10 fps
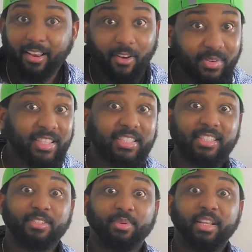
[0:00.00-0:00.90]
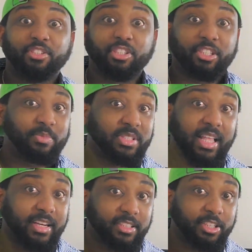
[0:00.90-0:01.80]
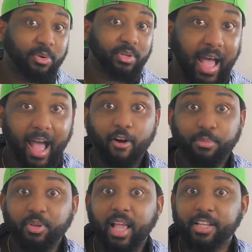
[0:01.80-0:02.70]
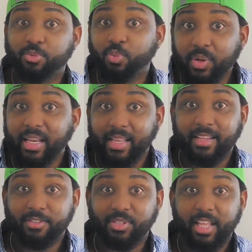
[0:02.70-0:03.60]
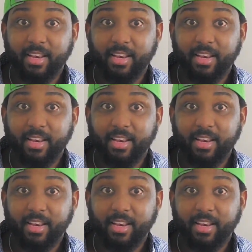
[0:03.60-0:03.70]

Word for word: Long distance relationship is not a joke. I hope you guys really understand